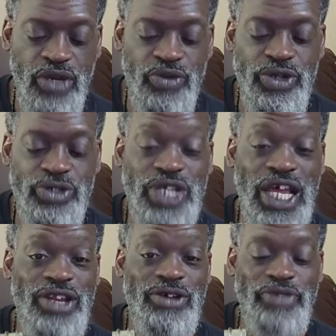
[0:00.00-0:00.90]
We're going to try a
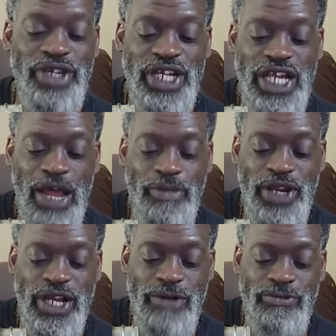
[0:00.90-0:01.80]
little bit in the copper
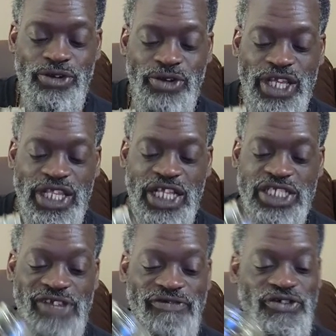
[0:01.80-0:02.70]
cup. We're going to let that
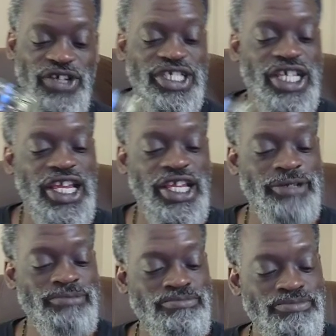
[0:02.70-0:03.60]
sit for a second.
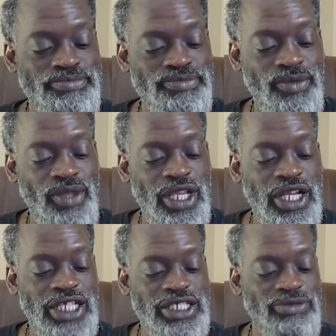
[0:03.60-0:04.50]

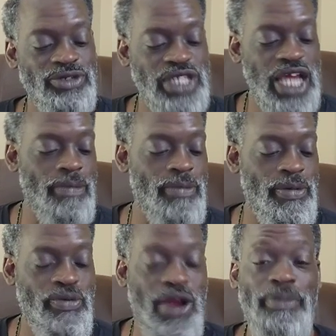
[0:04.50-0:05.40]
Let some of those copper
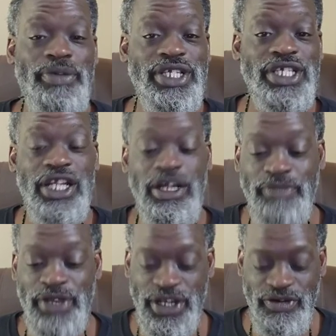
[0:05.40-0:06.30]
properties get up in there,